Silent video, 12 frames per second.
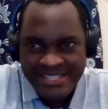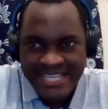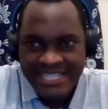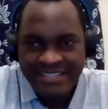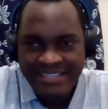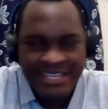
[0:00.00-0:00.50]

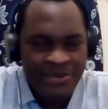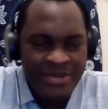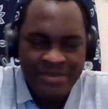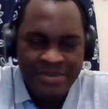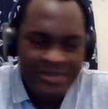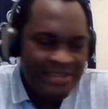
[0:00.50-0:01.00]
Take nothing
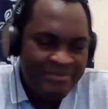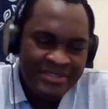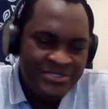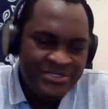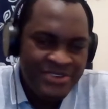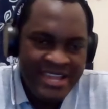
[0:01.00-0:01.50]
away. We have
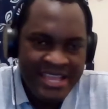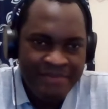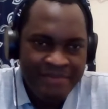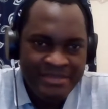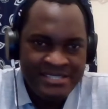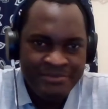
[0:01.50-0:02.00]
been trying
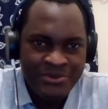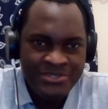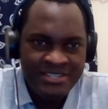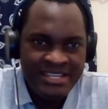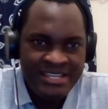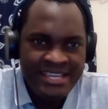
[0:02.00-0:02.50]
our best to
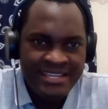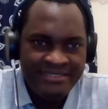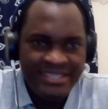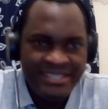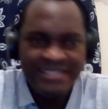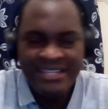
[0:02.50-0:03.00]
push the league, and
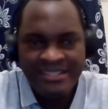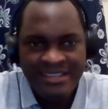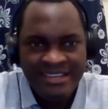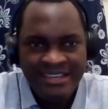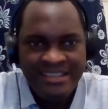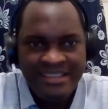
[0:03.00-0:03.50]
I think that
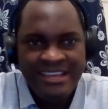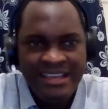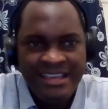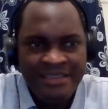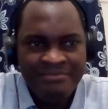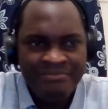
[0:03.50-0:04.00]

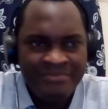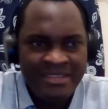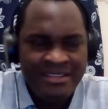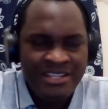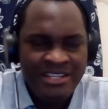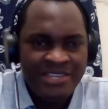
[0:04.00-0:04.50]

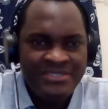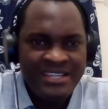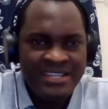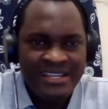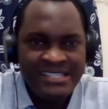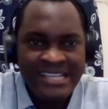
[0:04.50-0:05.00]
a lot of
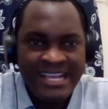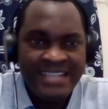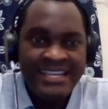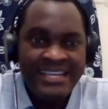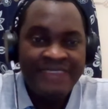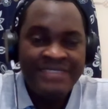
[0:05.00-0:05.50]
journalists in
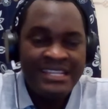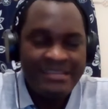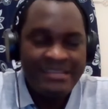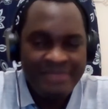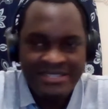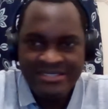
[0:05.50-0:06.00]
Ghana have done
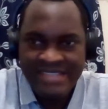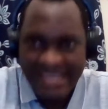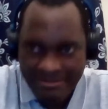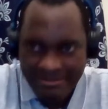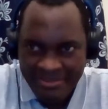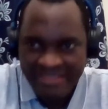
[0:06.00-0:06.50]
their best to
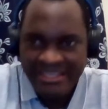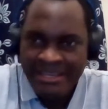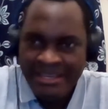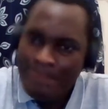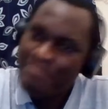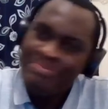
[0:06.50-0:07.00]
stay up in
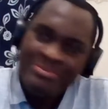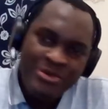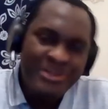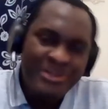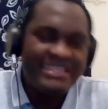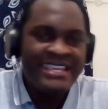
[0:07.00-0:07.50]
there.
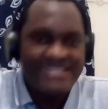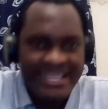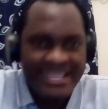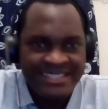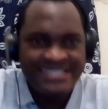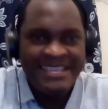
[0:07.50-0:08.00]
But when things
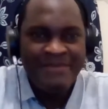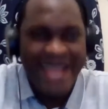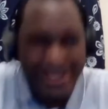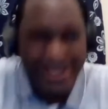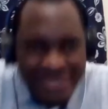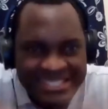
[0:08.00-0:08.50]
like this come,
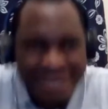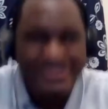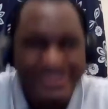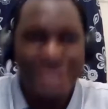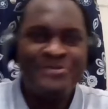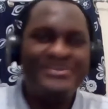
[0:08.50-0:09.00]
how does it
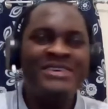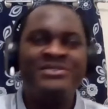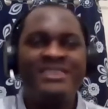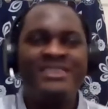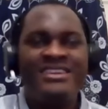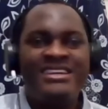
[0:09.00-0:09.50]
make you
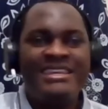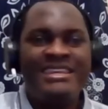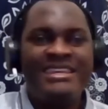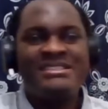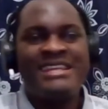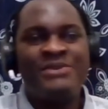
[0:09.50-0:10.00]
feel?
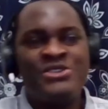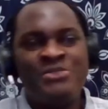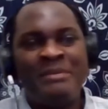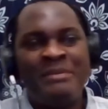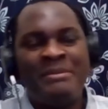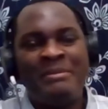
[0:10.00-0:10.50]
Let me start
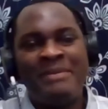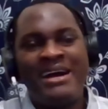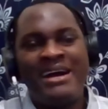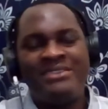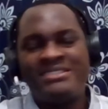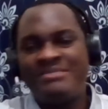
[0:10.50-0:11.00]
with you, Papa. Papa,
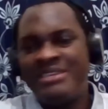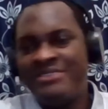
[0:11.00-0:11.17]
how does it